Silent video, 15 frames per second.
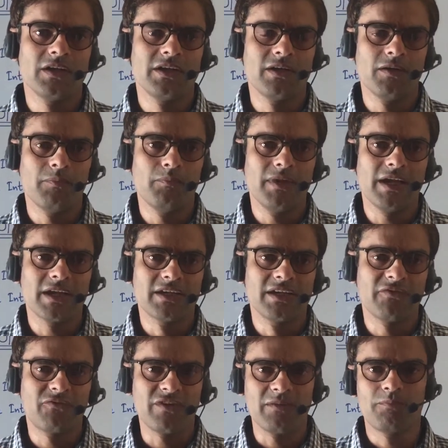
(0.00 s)
make
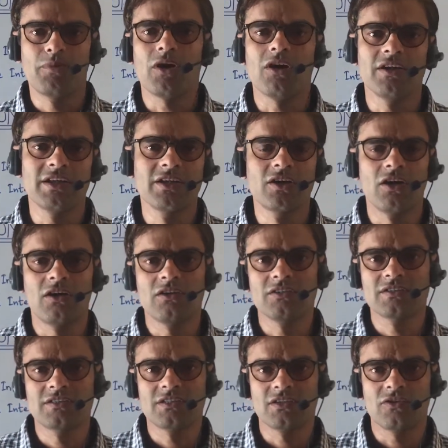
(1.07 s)
different
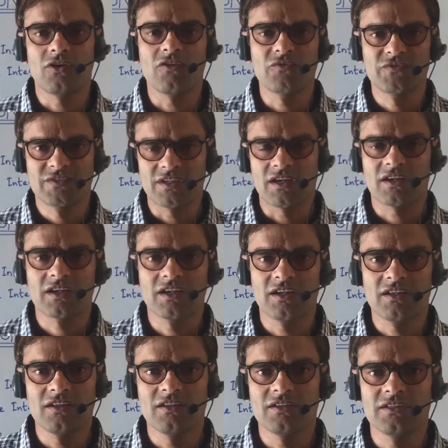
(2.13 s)
polygons of
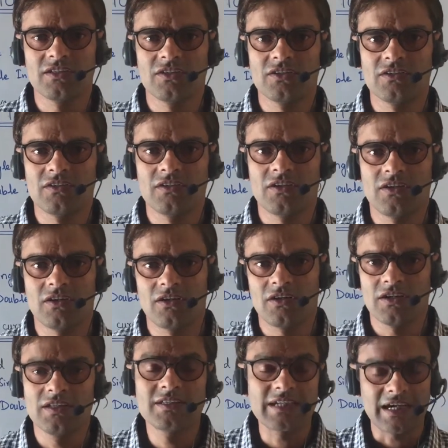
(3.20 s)
circle.
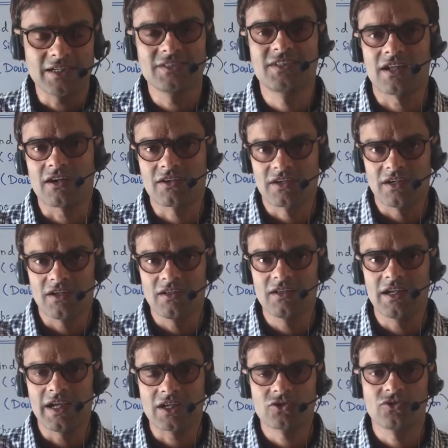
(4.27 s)
Inside the circle,
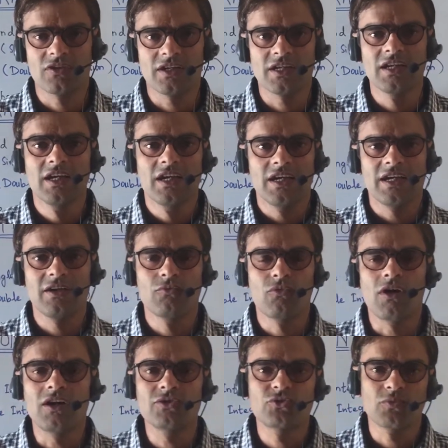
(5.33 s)
actually he
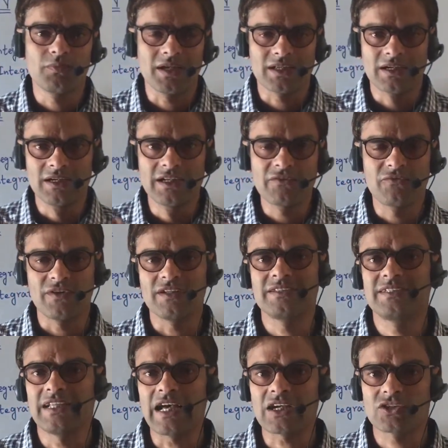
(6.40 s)
wants to make a different
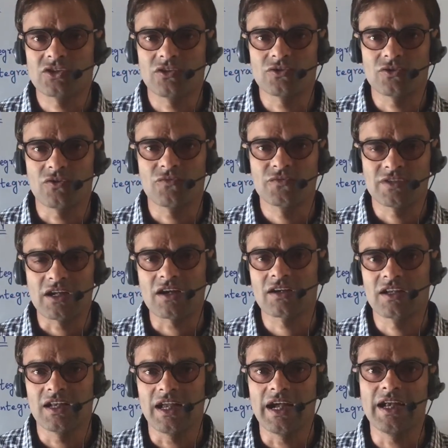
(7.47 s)
sections of
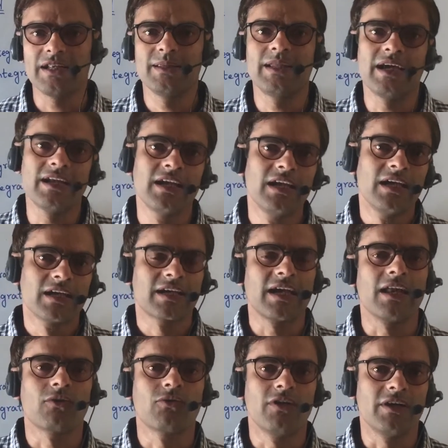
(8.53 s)
circle and then
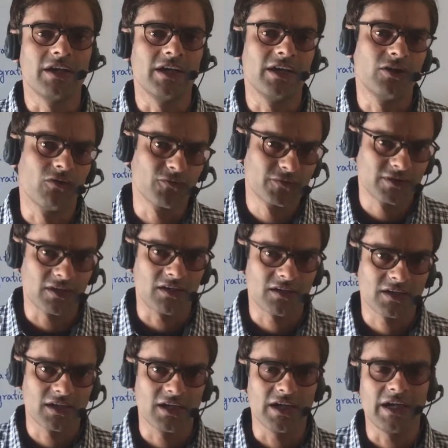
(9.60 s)
calculate area of
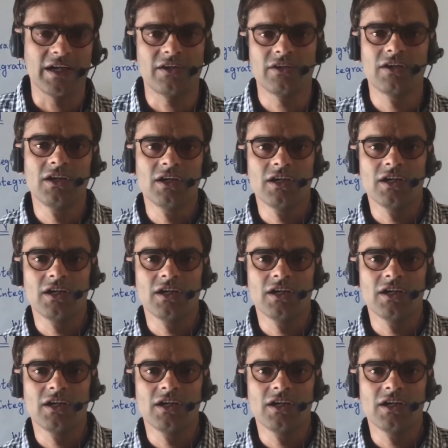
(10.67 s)
circle, and